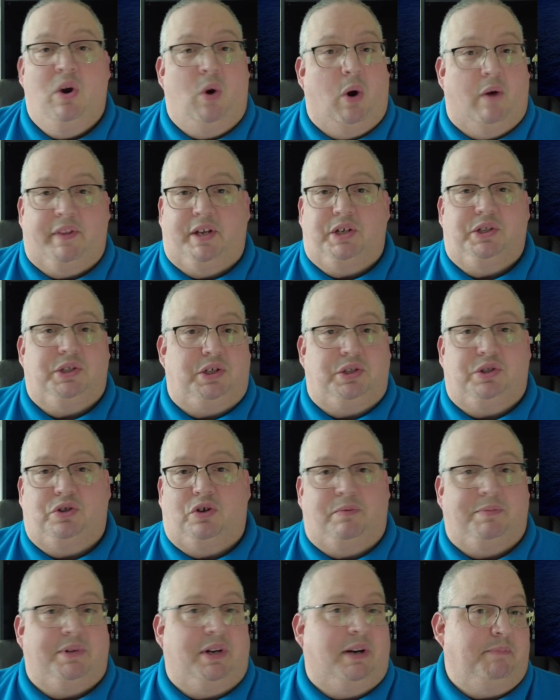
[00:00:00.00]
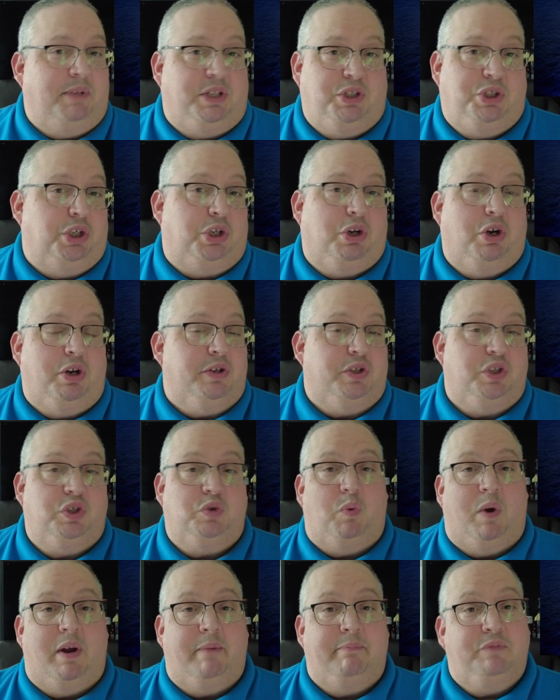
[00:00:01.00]
or they just assumed, she couldn't
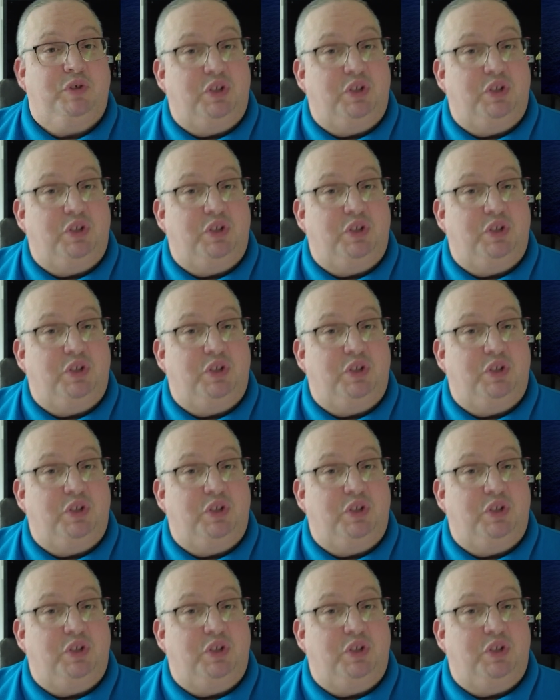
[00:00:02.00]
swim.